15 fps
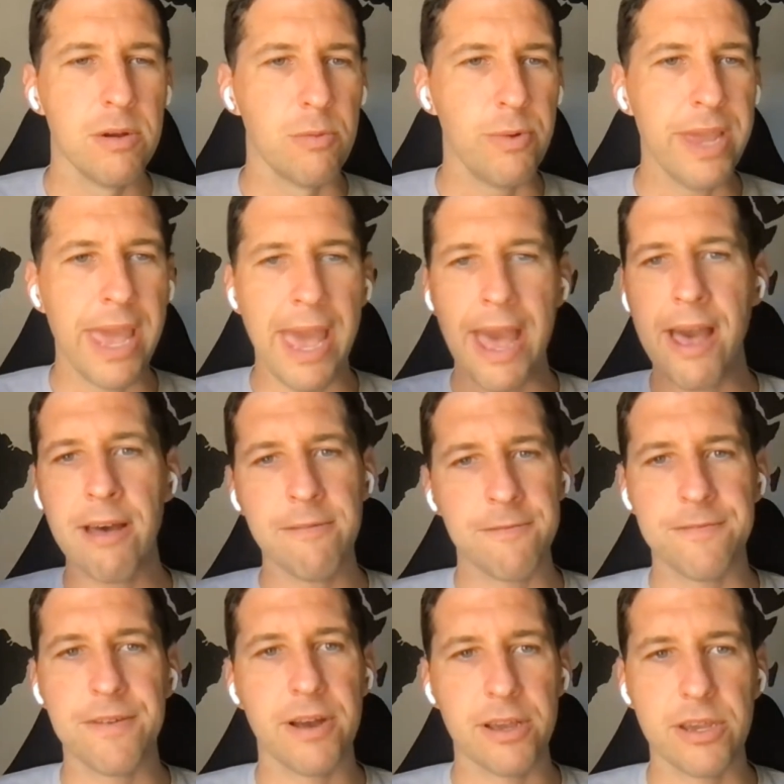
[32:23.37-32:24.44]
We
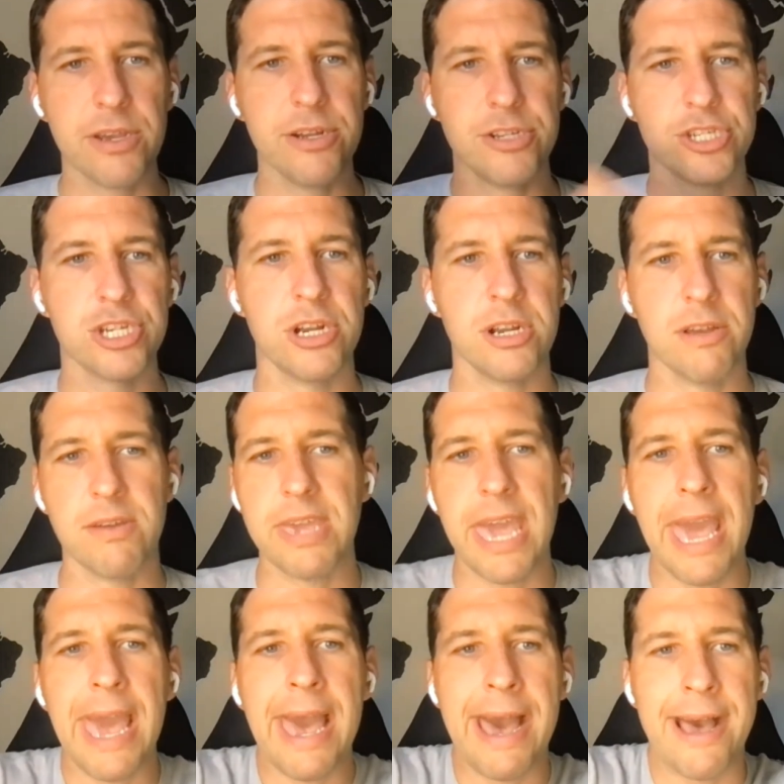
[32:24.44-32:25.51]
have a good chunk of
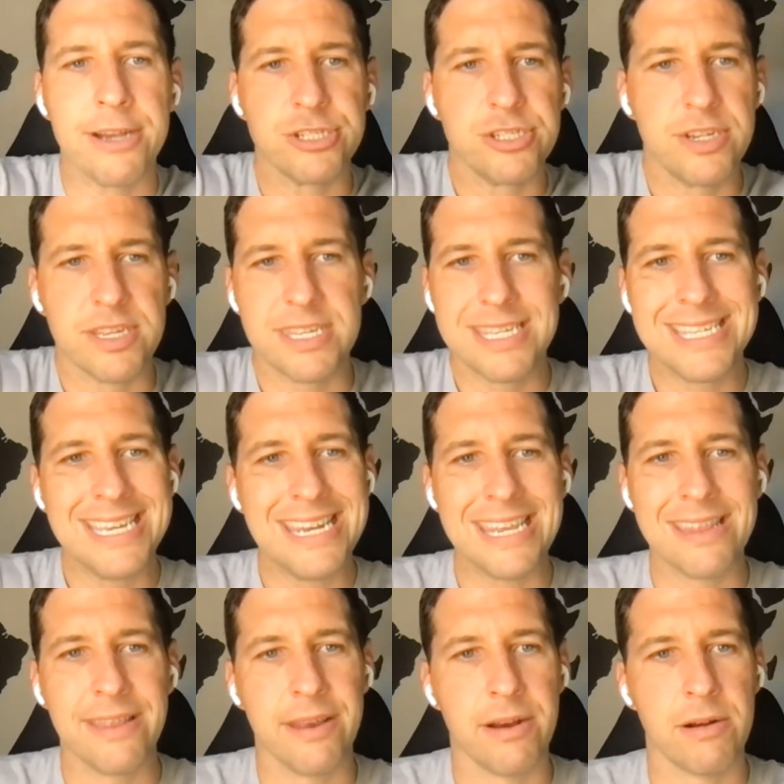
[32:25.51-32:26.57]
cash just
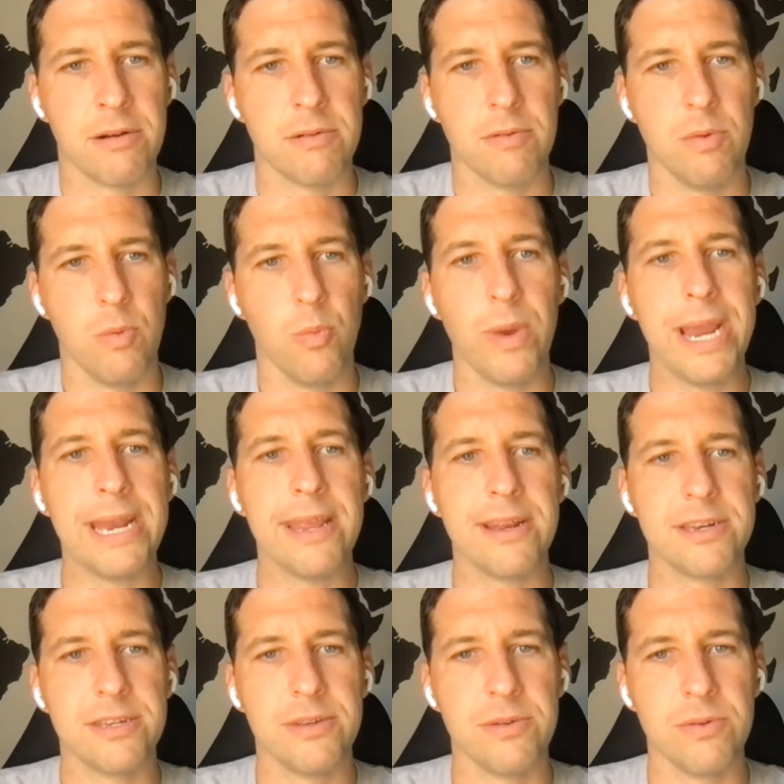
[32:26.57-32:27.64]
sitting there
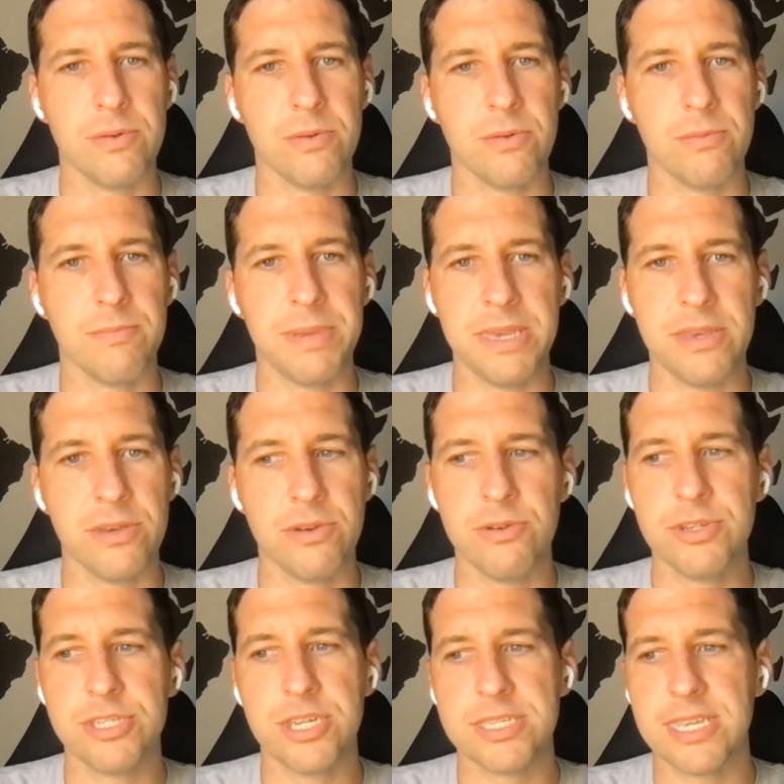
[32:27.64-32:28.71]
waiting to be
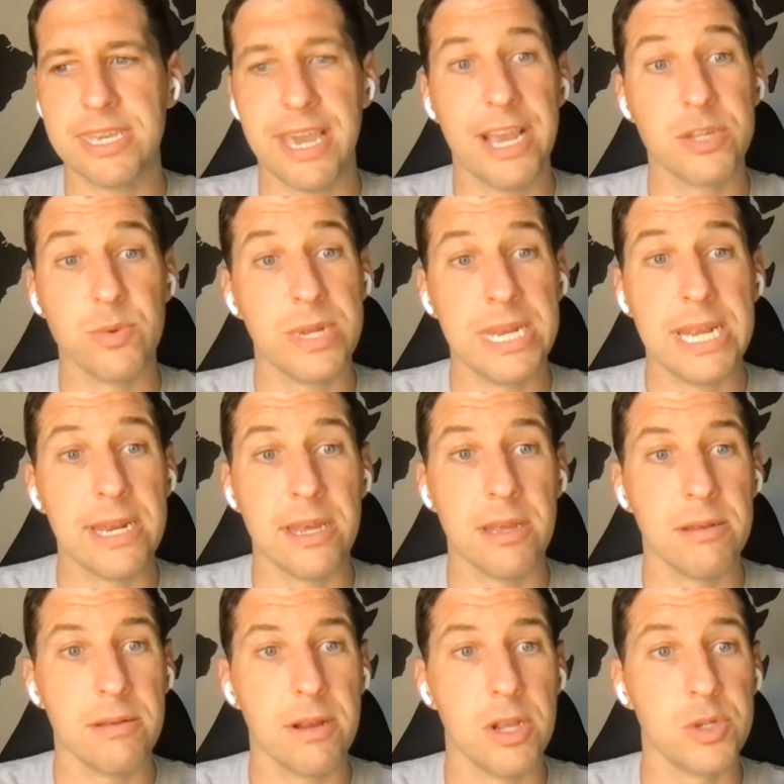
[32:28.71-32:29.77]
used just in case we need
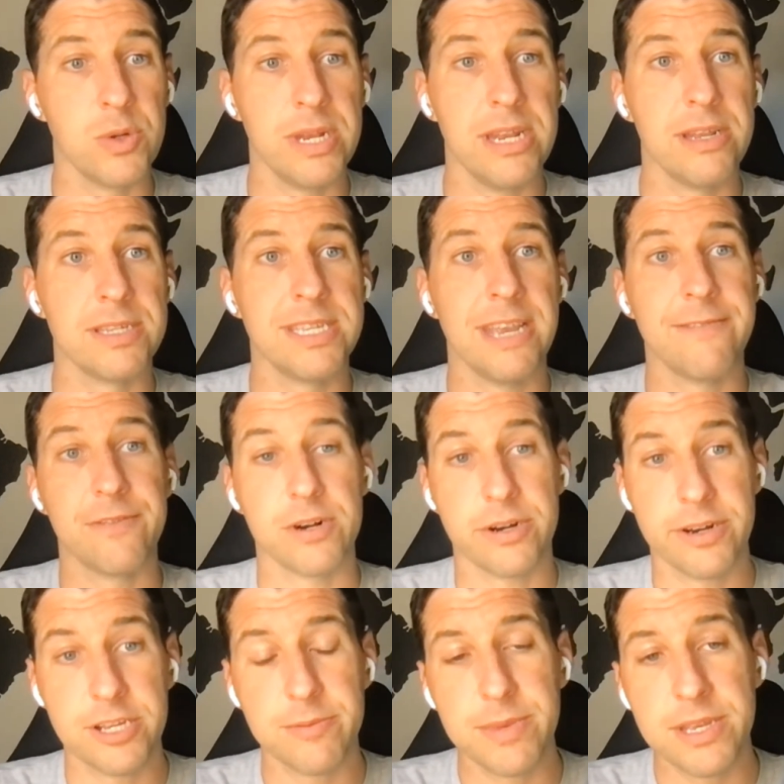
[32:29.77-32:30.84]
it, because we need to save for
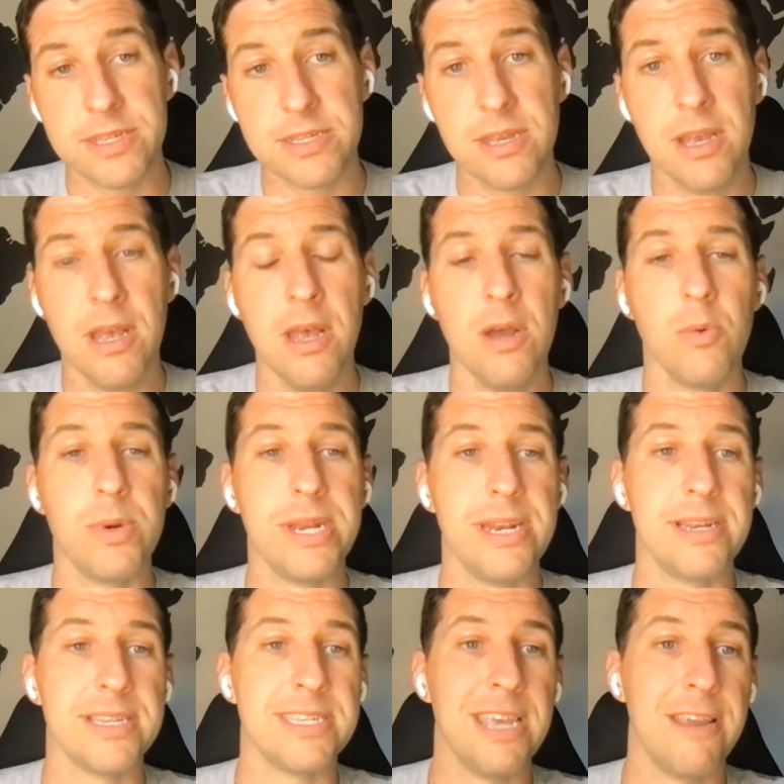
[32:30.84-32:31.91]
Christmas. We
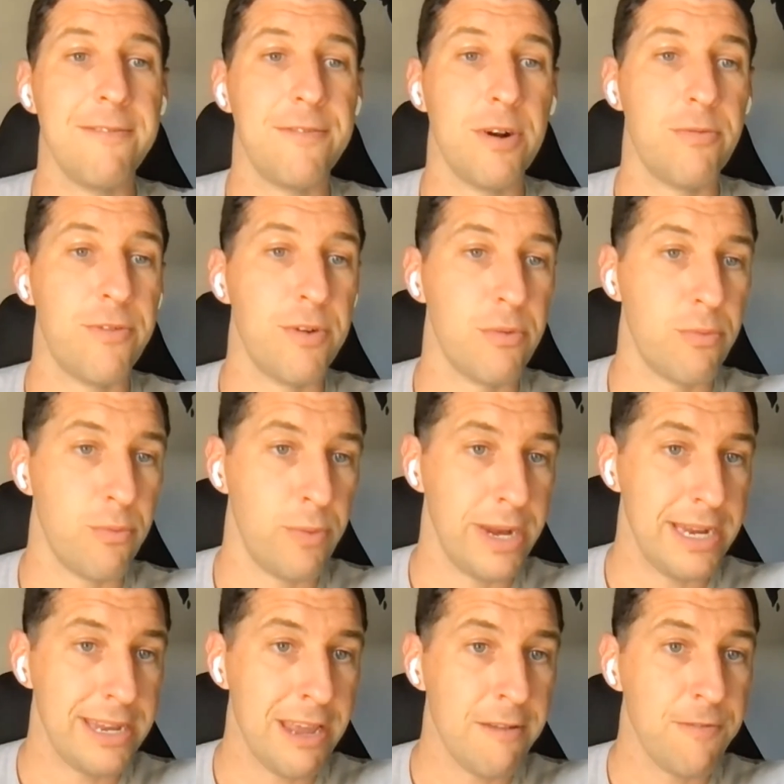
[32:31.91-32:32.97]
need to save for
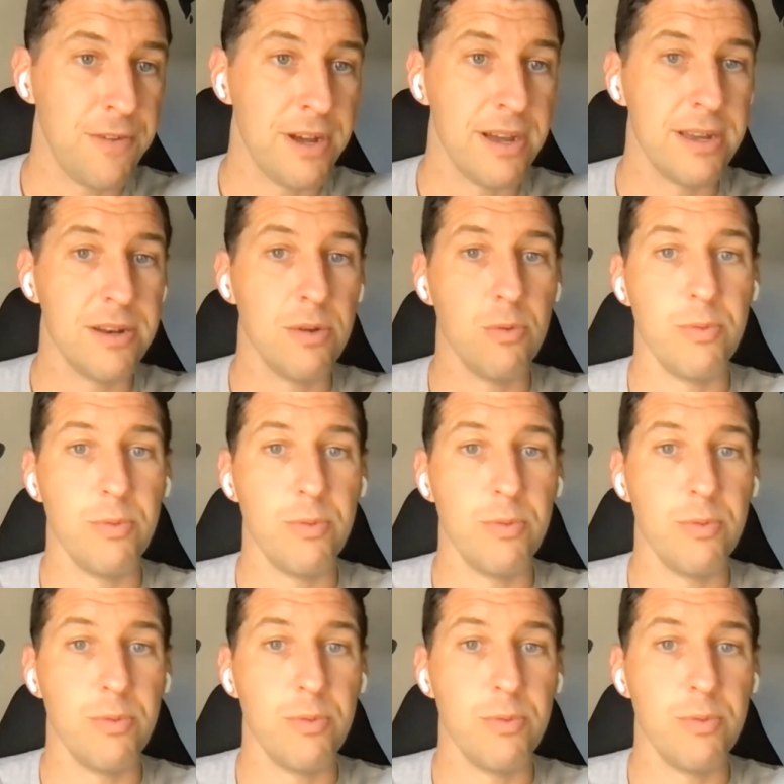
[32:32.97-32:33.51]
rainy day fund.